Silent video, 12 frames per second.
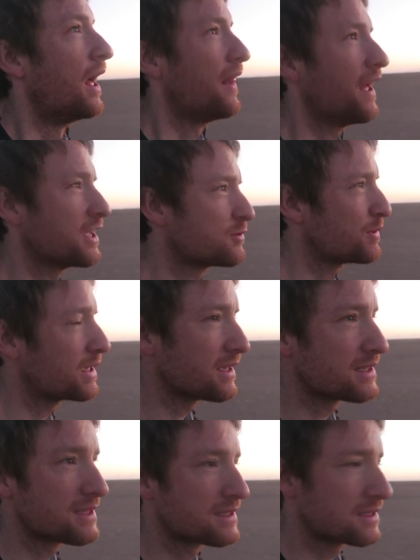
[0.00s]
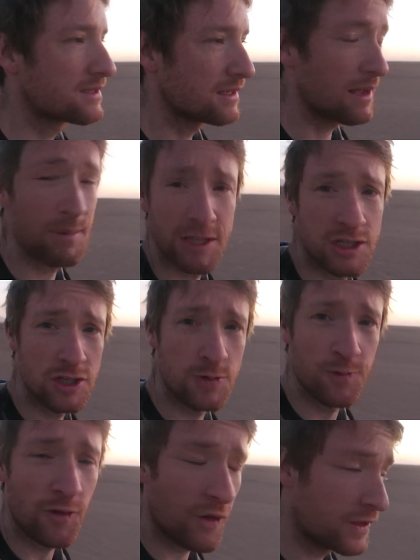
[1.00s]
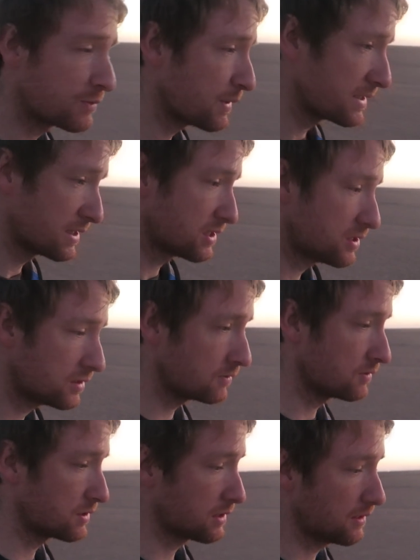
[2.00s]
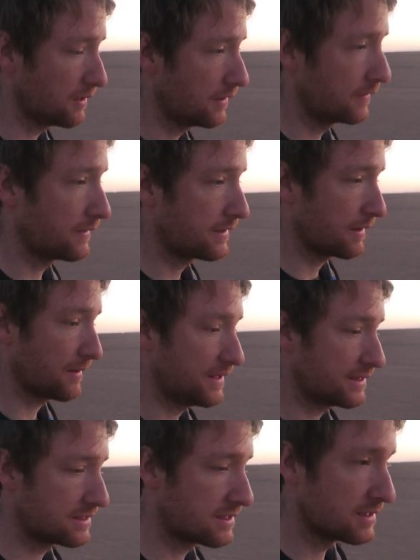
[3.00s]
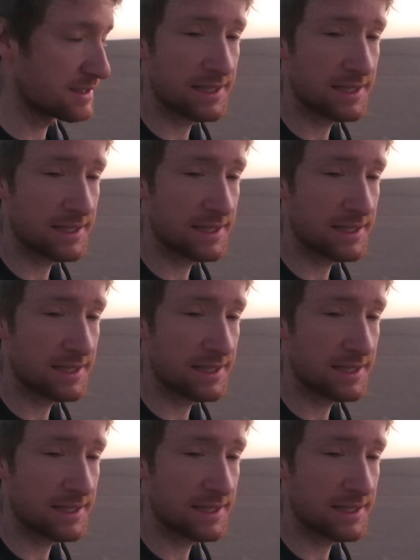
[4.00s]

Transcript: And that's because, I mentioned just before, this place is huge and the